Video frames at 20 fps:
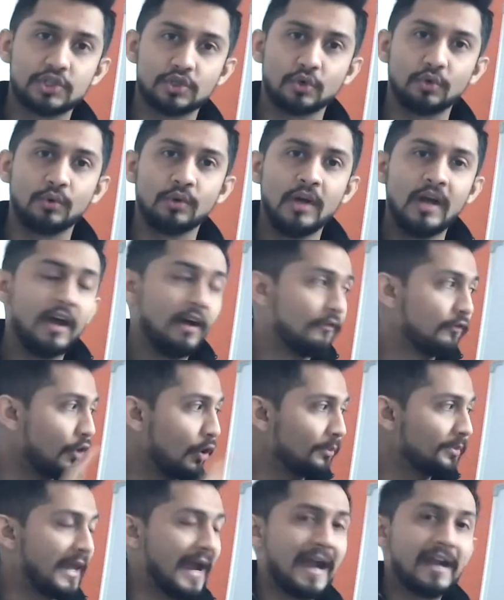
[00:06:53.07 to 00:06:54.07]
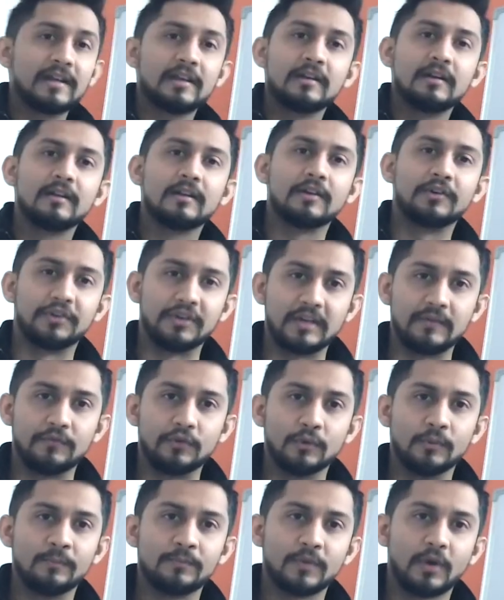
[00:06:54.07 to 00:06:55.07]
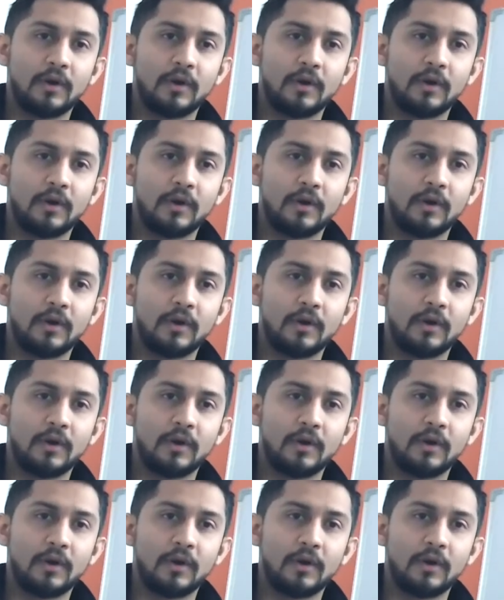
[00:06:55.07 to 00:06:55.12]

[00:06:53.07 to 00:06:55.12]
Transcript: too from that review.